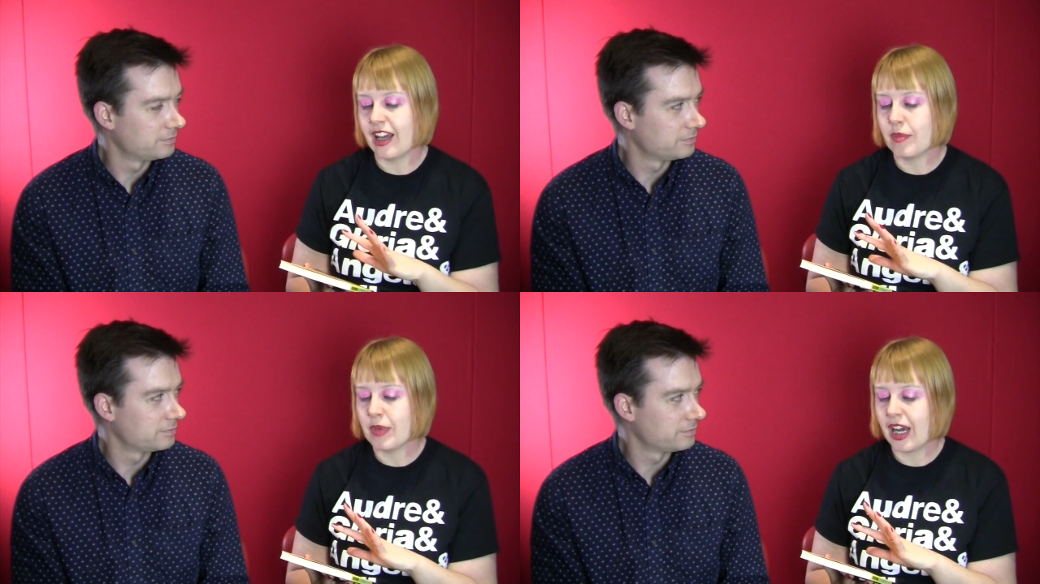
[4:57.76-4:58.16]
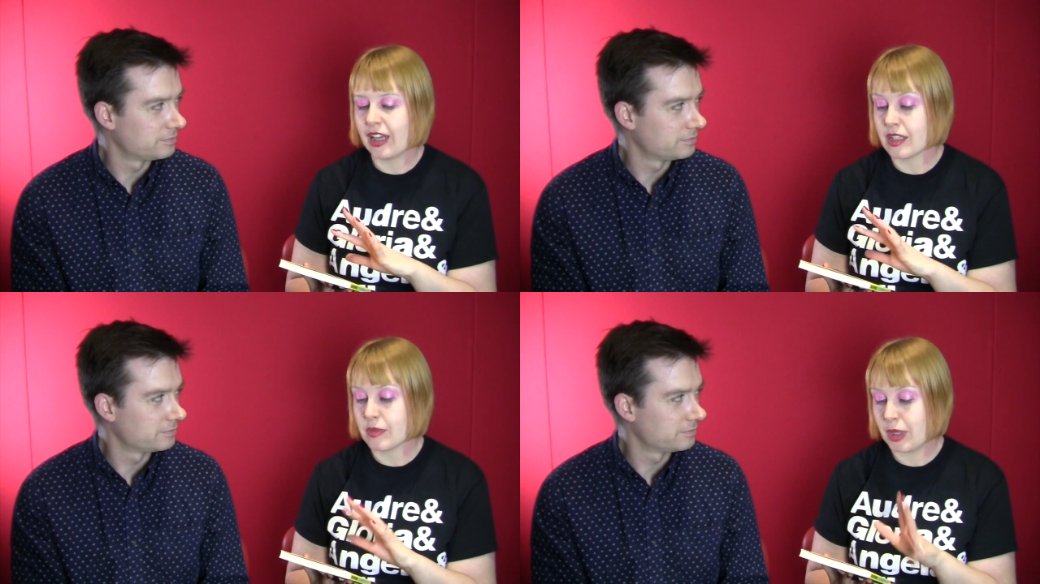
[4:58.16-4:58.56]
Speaker 1: um,
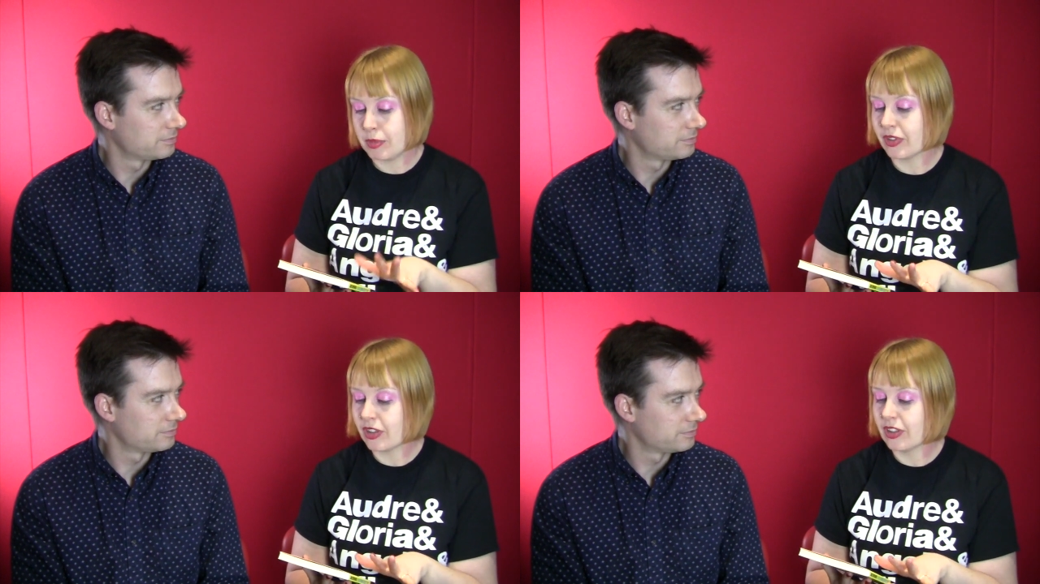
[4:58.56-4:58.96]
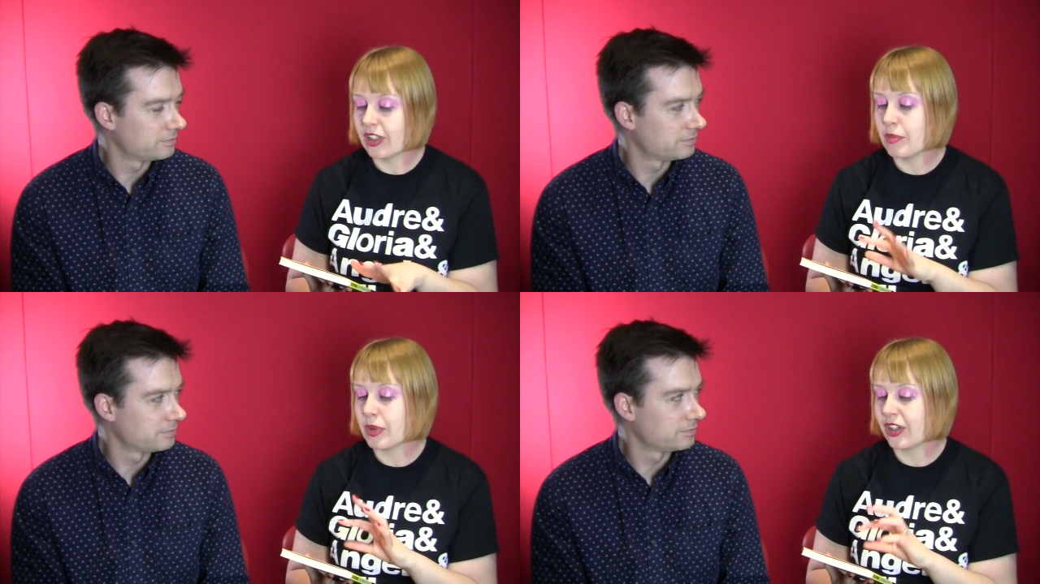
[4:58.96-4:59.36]
and people of
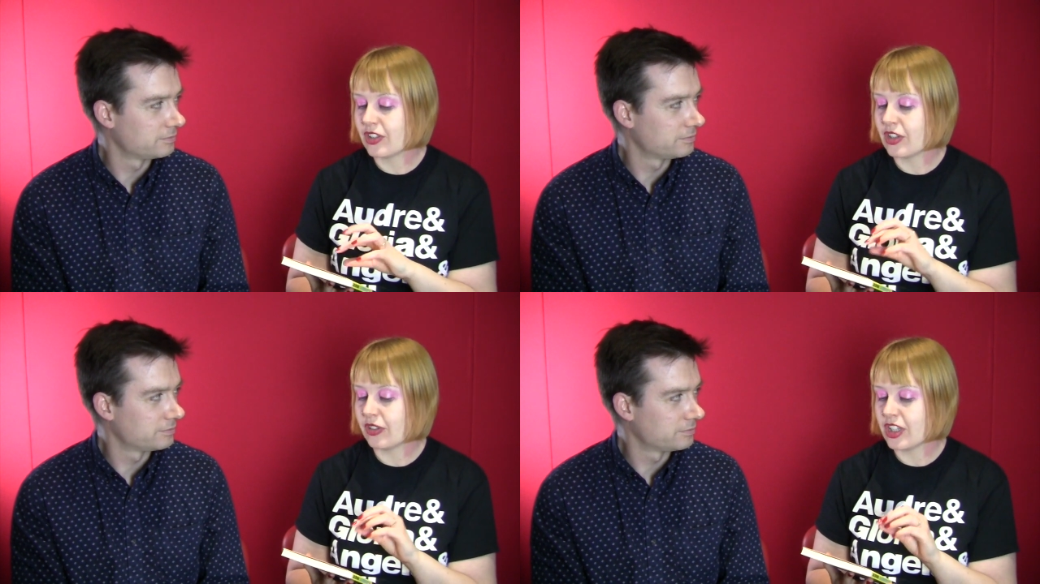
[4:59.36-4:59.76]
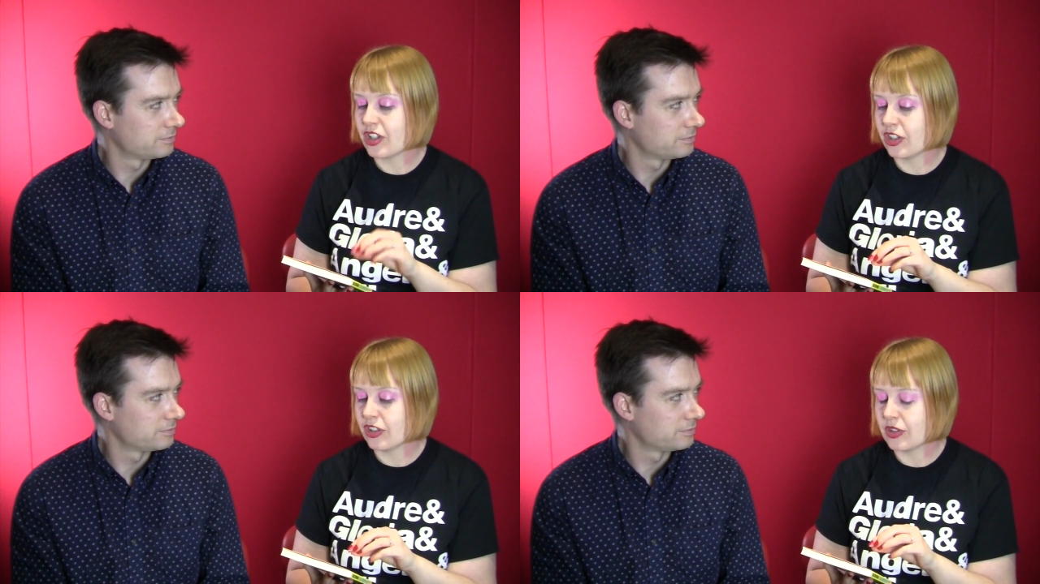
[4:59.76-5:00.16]
colour, but also it
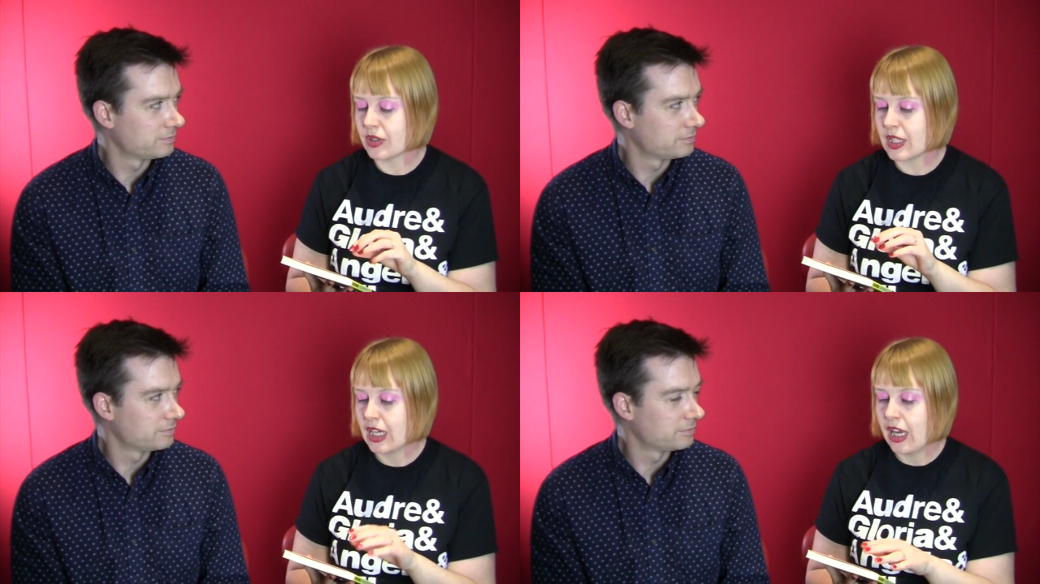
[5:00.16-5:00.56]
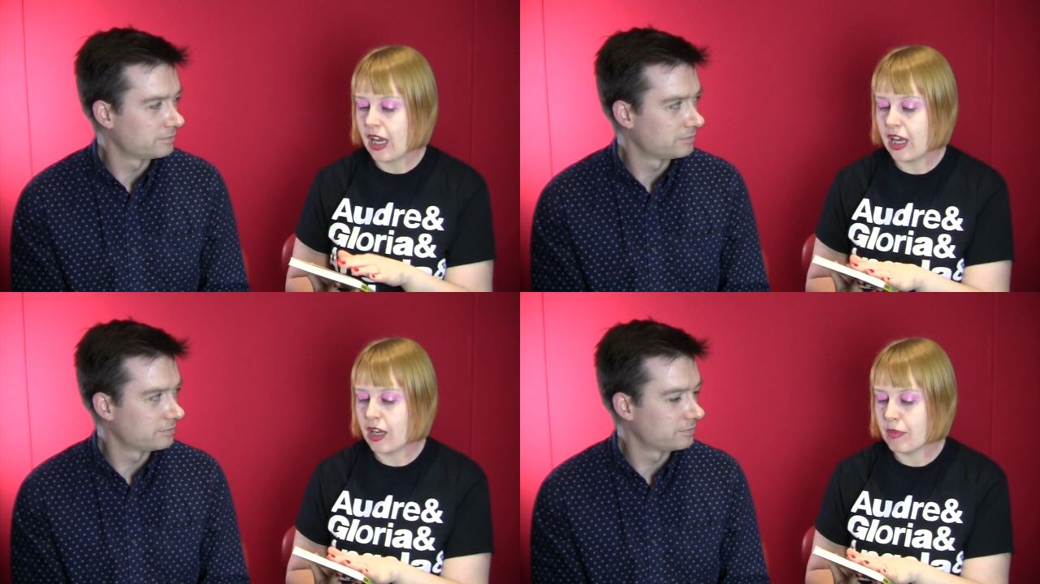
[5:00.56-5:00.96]
shows
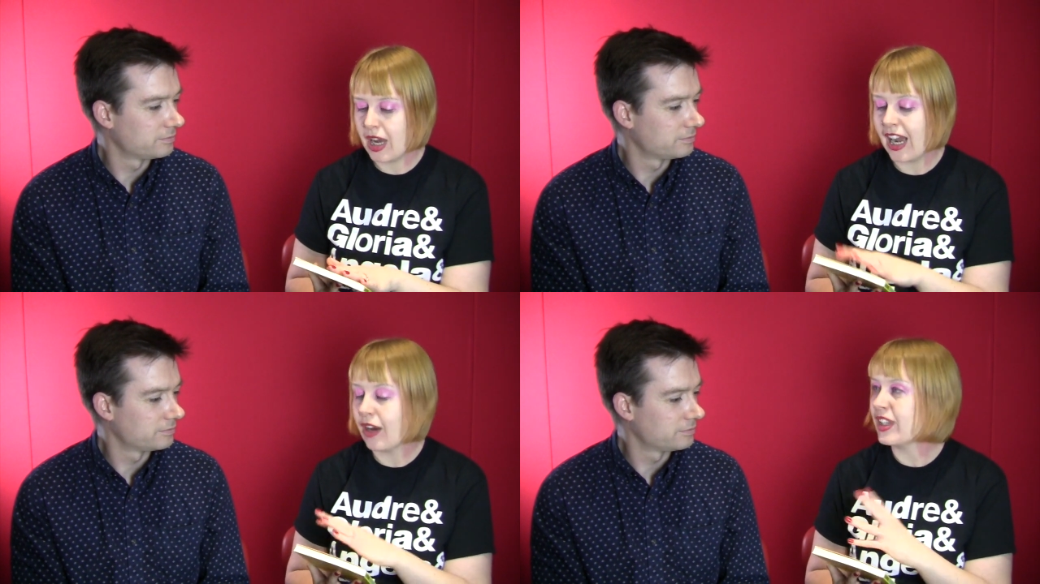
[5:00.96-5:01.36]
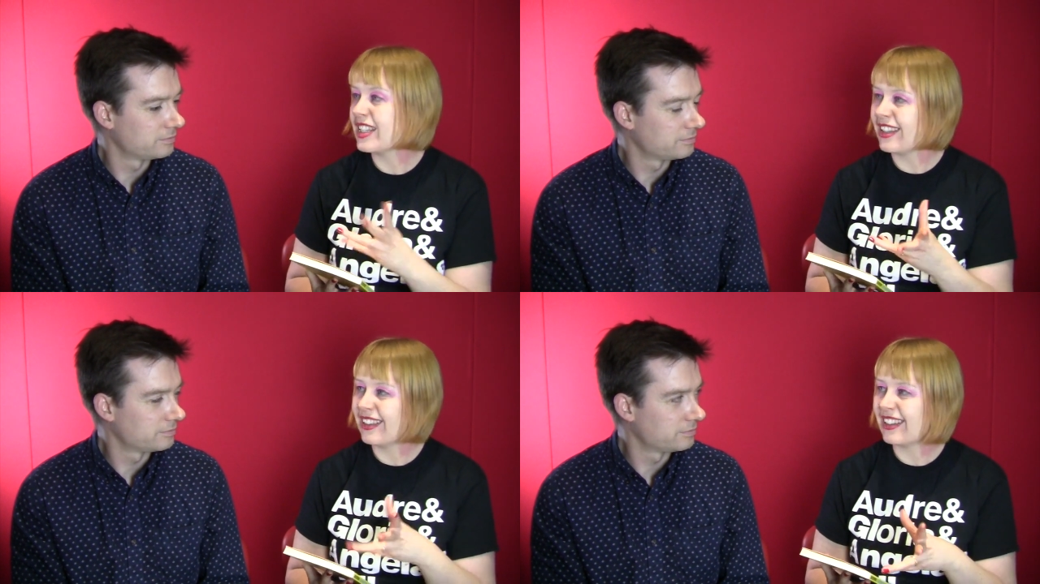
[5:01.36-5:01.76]
um, how they
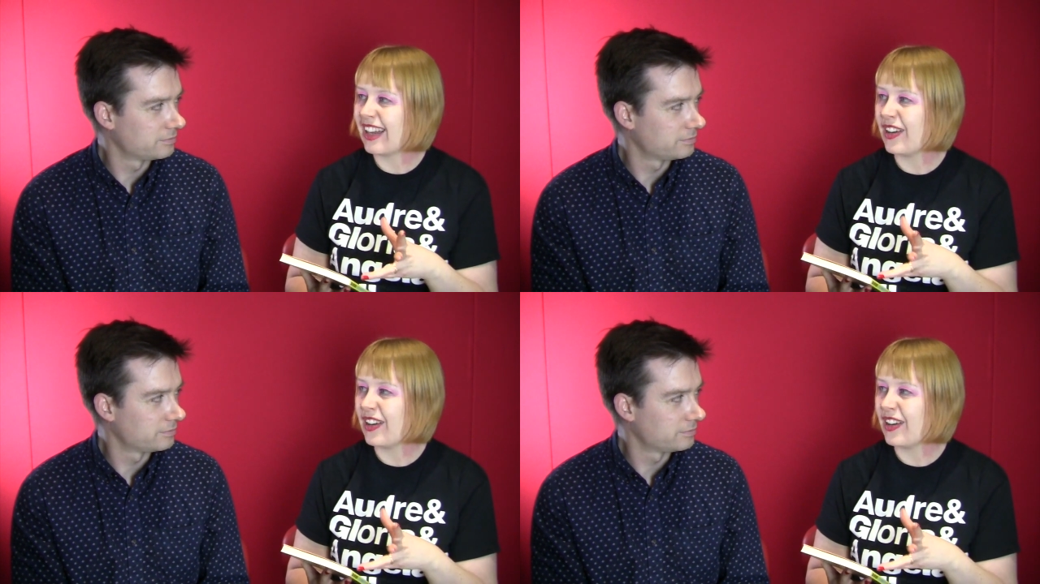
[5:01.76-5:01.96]
see that,